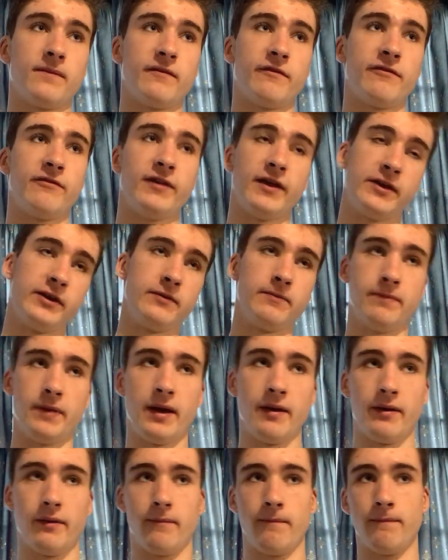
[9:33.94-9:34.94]
flooded
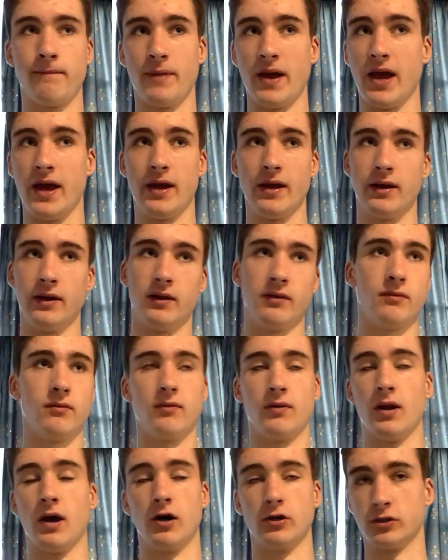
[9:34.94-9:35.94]
bay,
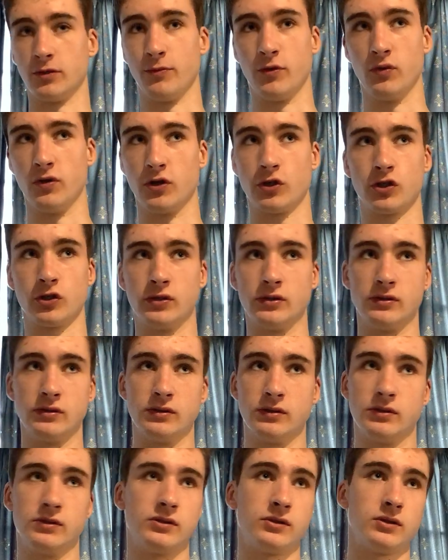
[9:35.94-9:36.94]
larger
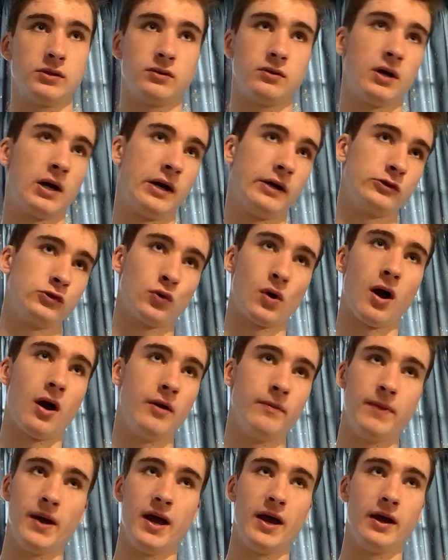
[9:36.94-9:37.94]
munitions, dry
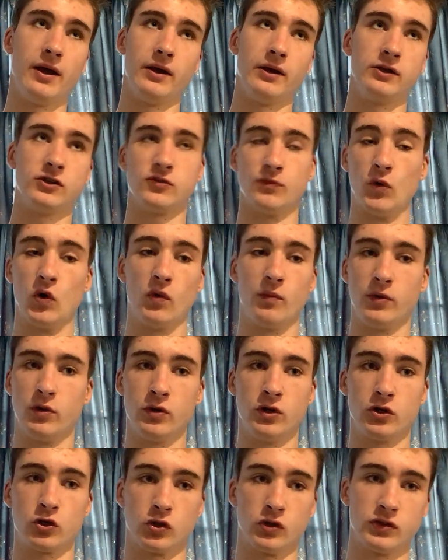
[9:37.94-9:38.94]
bay, smaller
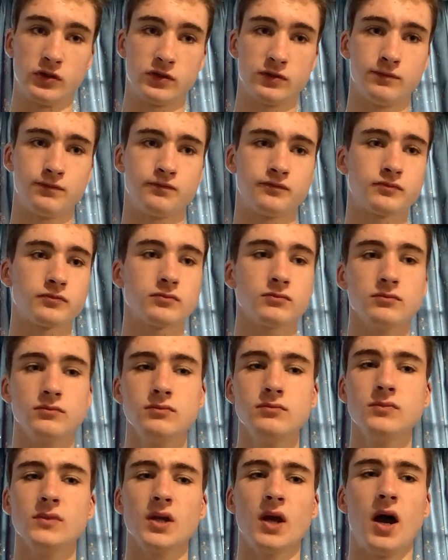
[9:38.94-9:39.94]
munitions,
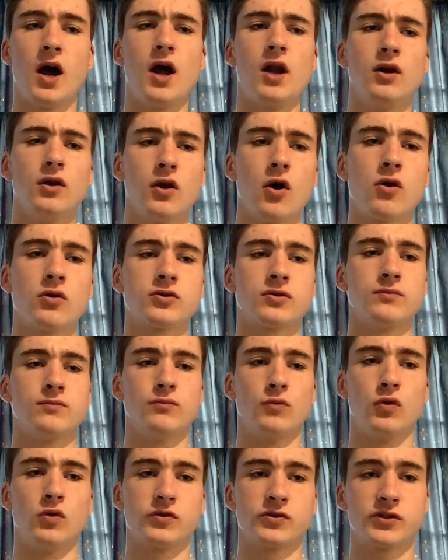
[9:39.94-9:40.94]
a lot
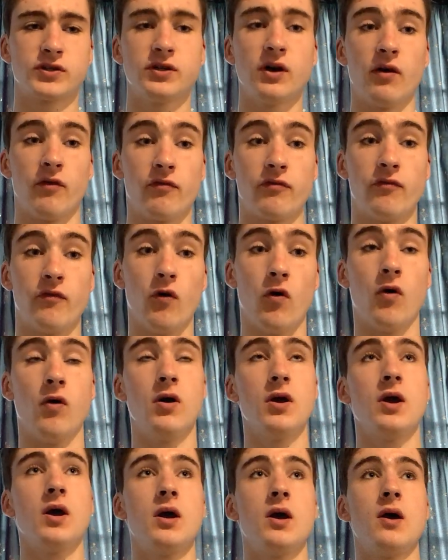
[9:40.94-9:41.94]
more stuff for
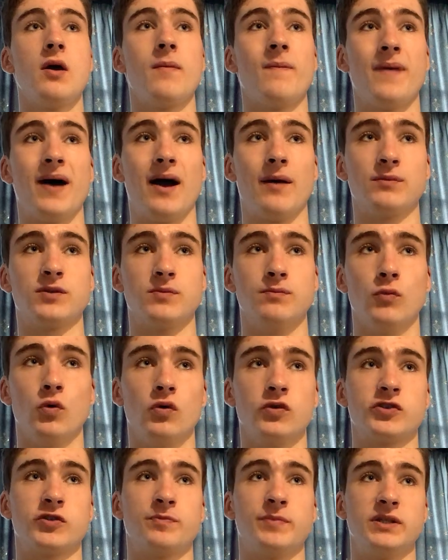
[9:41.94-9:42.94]
perhaps
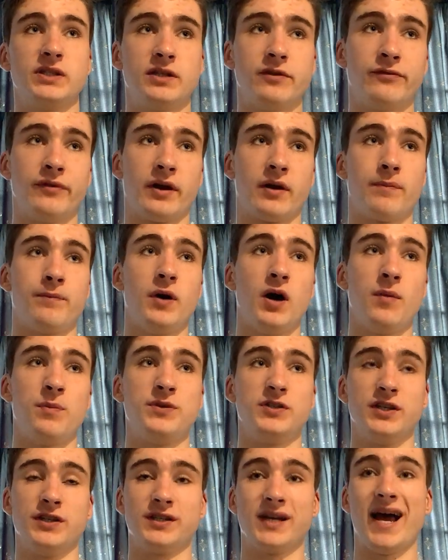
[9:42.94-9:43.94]
more specific
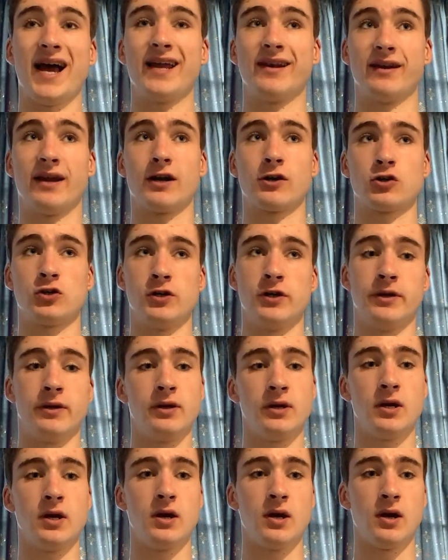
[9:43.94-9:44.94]
purposes and actually,
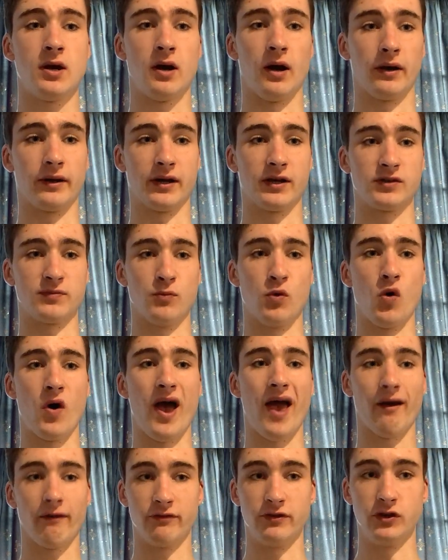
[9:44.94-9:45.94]
I guess, more
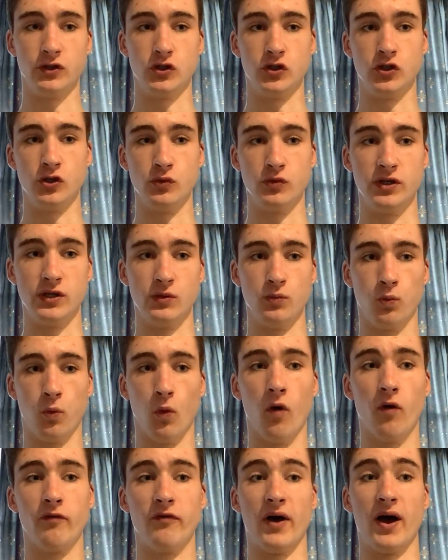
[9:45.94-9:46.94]
heavy-duty
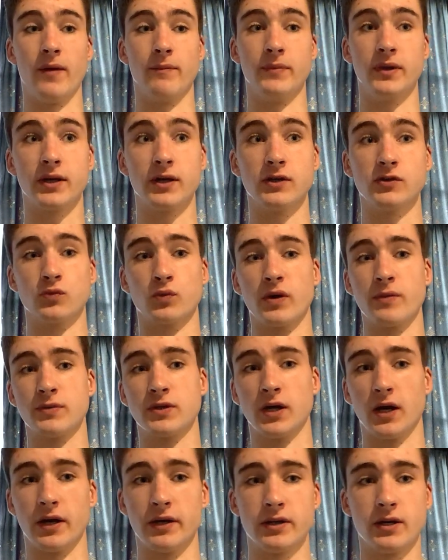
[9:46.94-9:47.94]
warfare, because
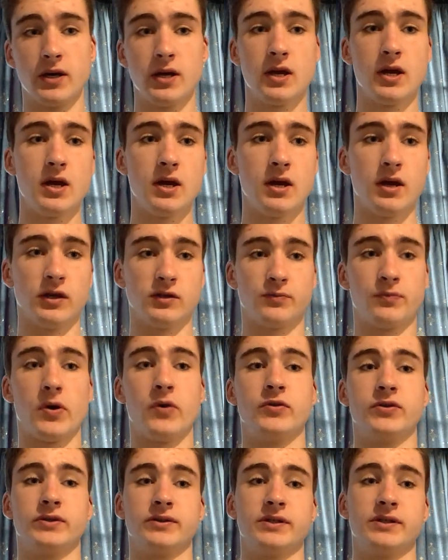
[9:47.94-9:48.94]
Riptide, as
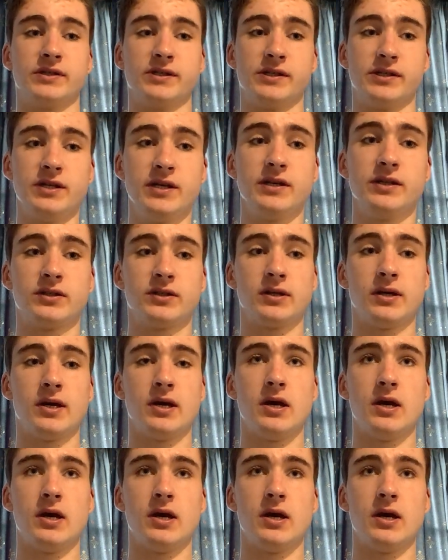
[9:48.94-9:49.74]
potent as it is,